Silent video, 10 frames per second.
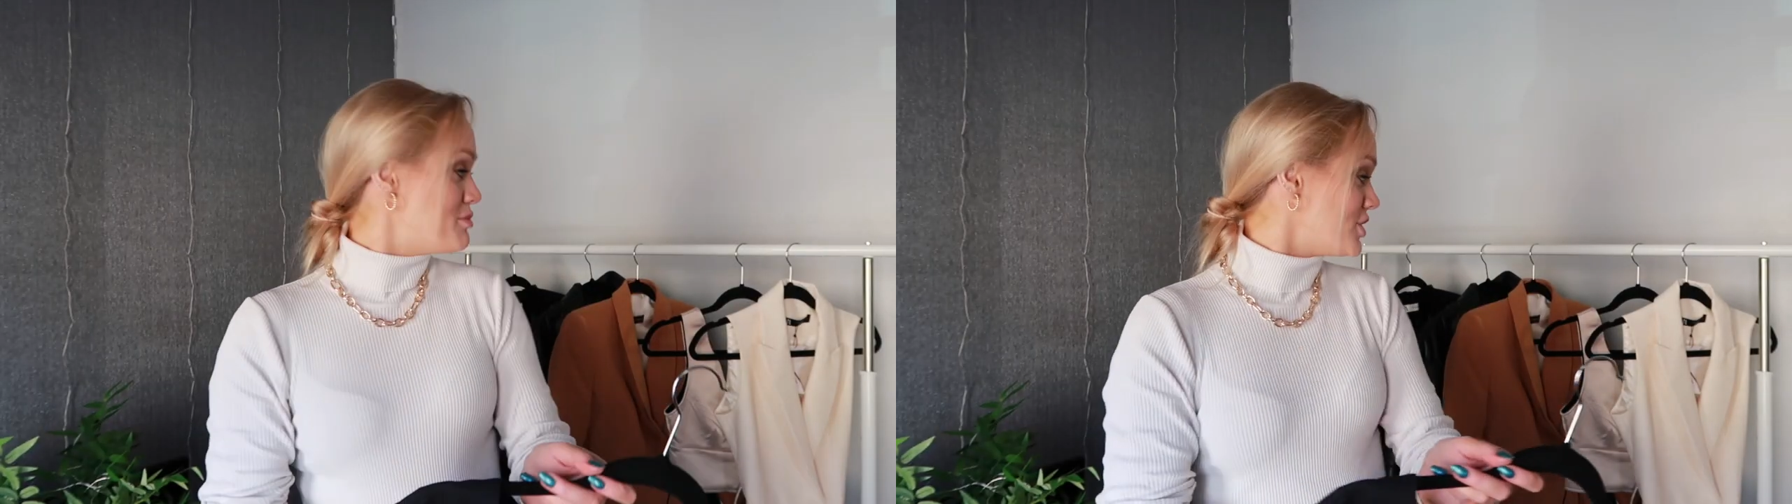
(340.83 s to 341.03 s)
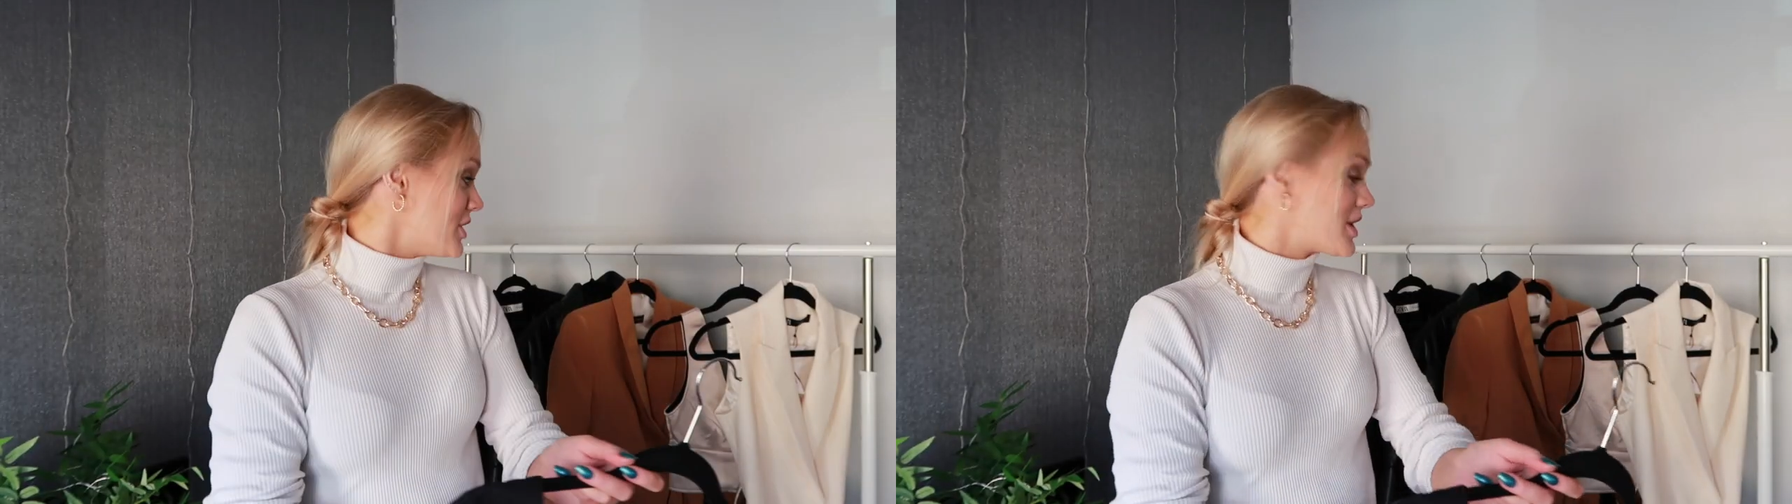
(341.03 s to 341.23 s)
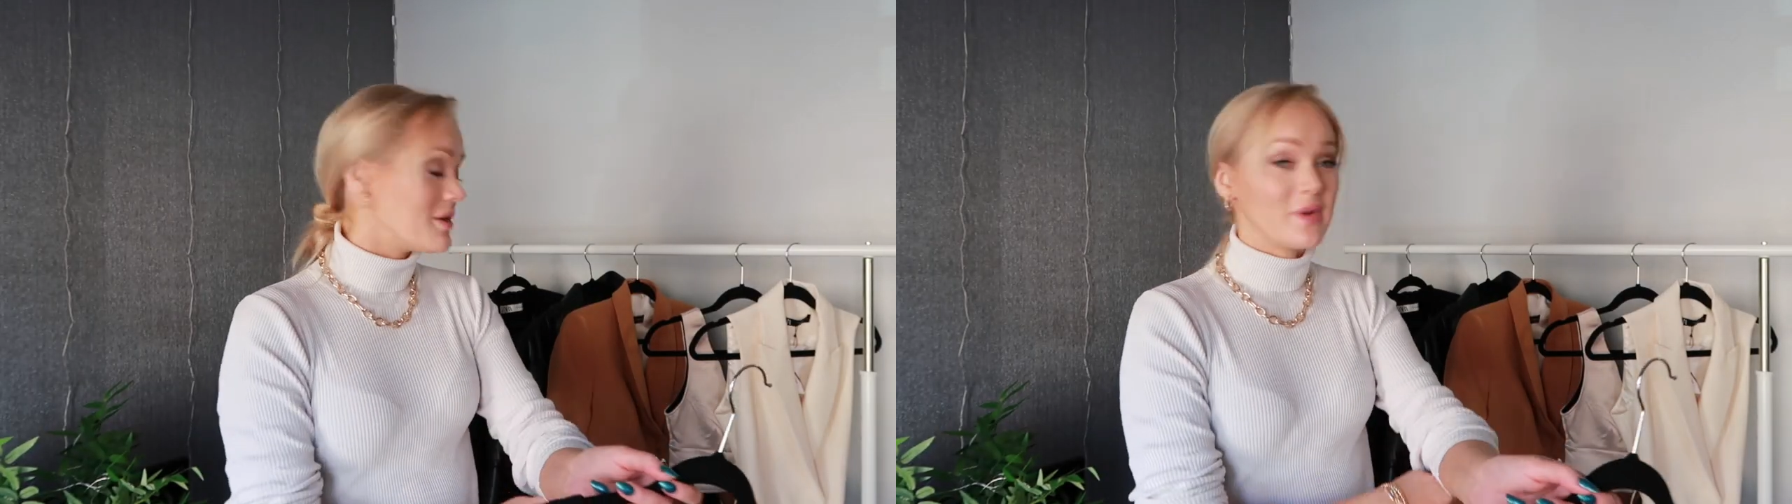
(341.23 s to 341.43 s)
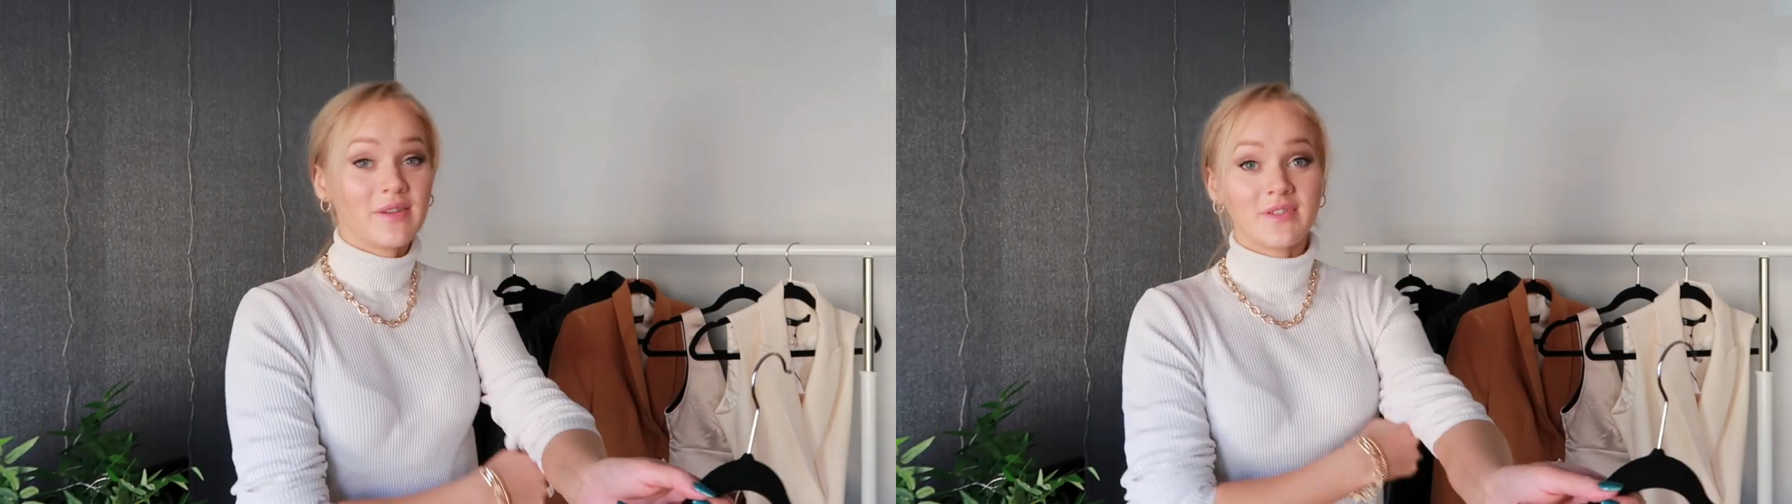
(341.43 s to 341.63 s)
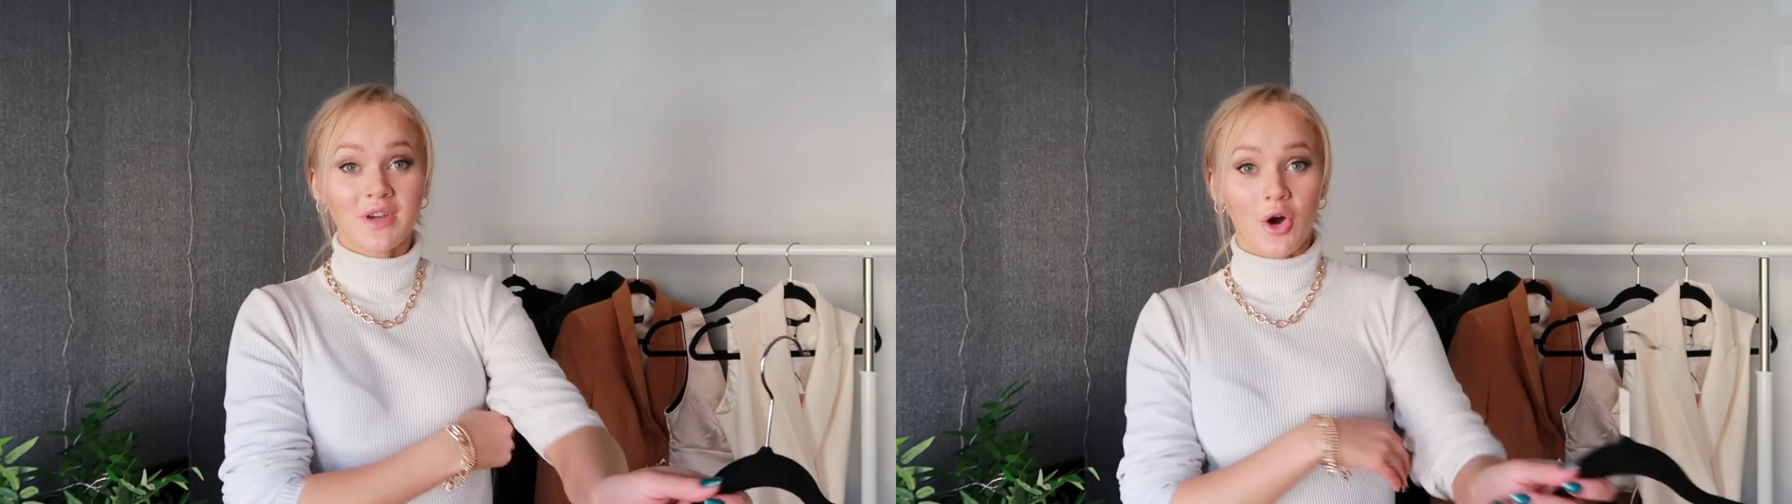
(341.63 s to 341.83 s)
bought a couple
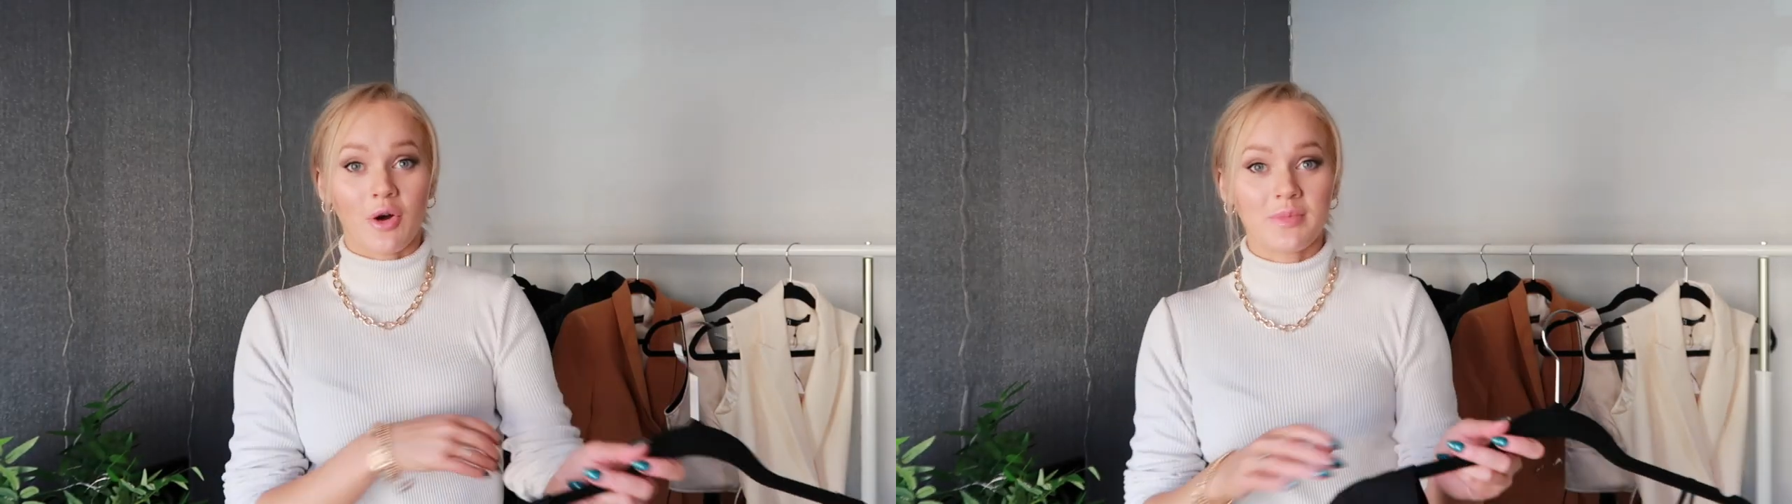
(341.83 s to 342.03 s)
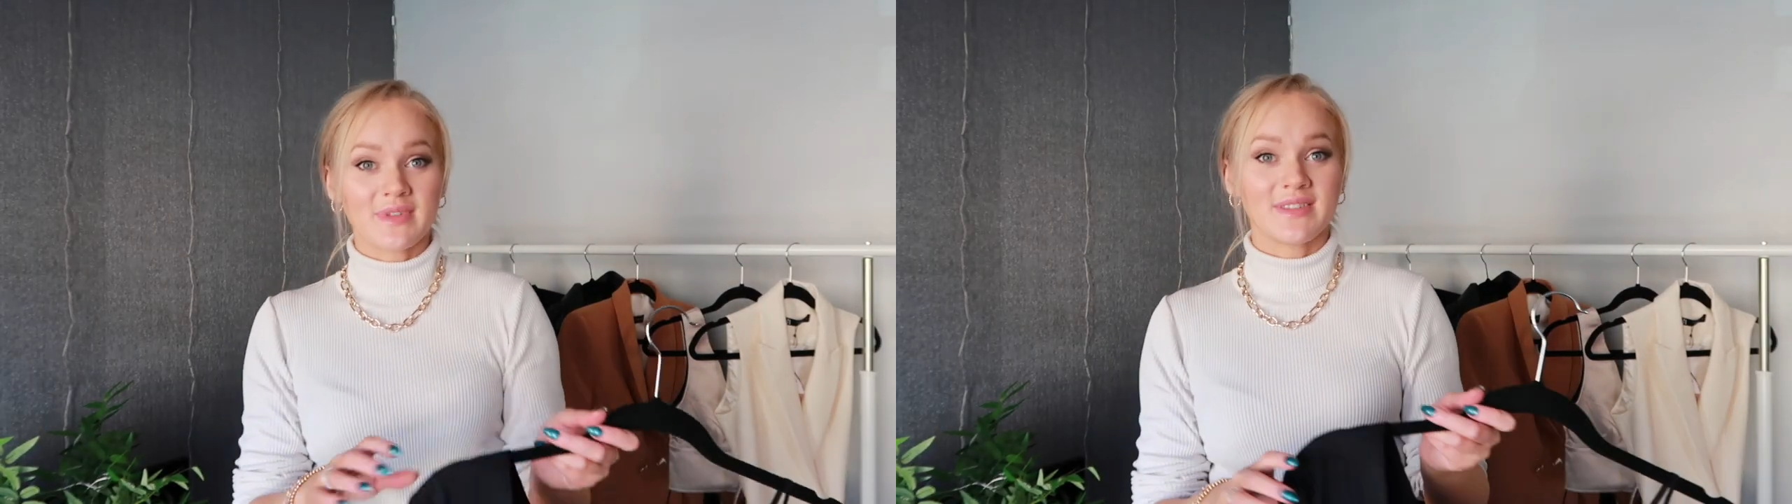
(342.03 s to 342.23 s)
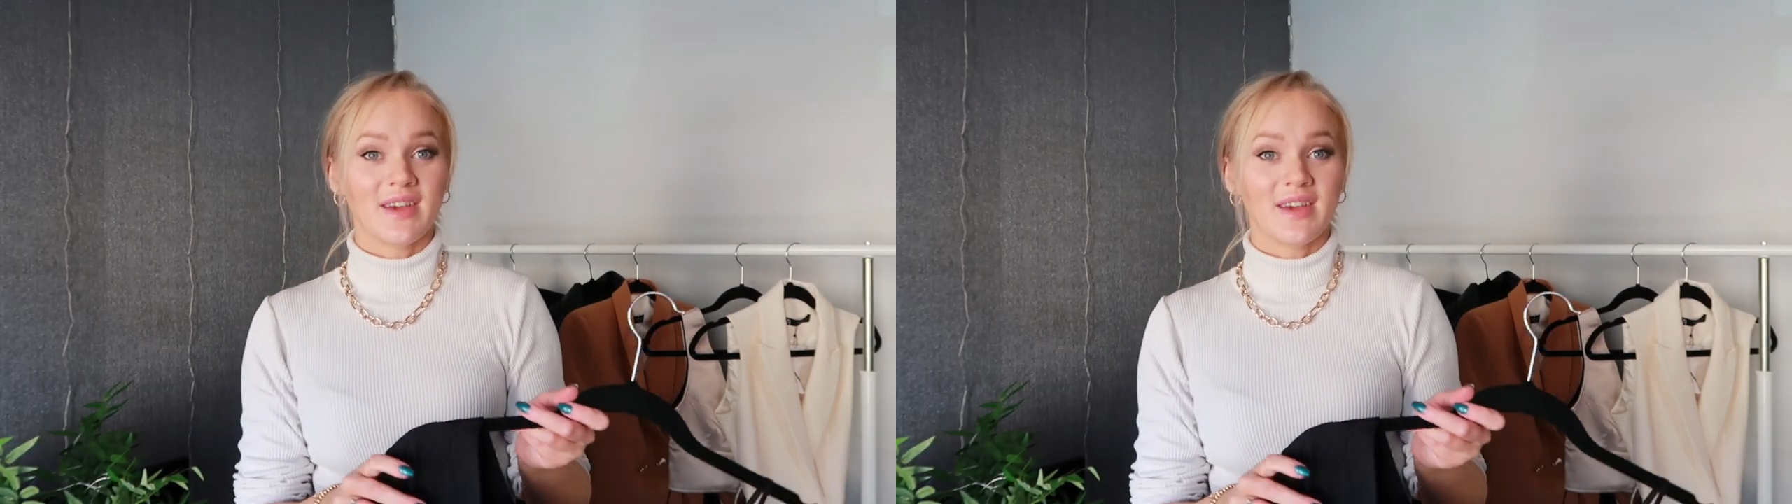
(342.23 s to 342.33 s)
of tops